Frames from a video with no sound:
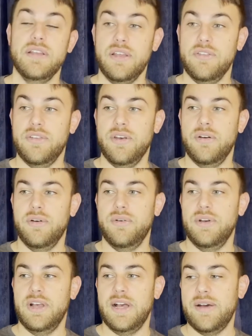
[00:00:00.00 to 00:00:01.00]

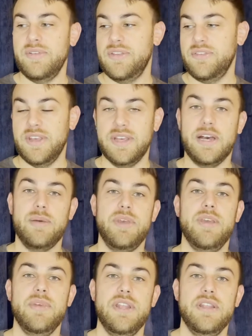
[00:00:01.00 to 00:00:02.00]
So obviously
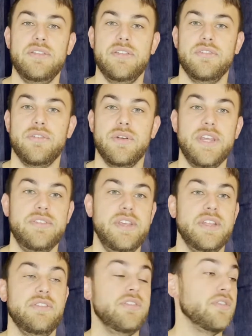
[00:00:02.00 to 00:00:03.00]
copying minions is crazy,
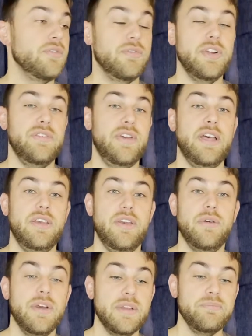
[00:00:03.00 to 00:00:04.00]
it's just free
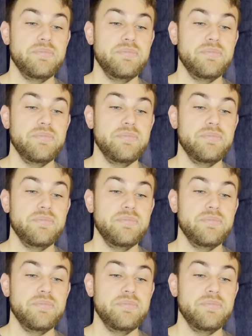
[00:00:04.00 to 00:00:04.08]
value,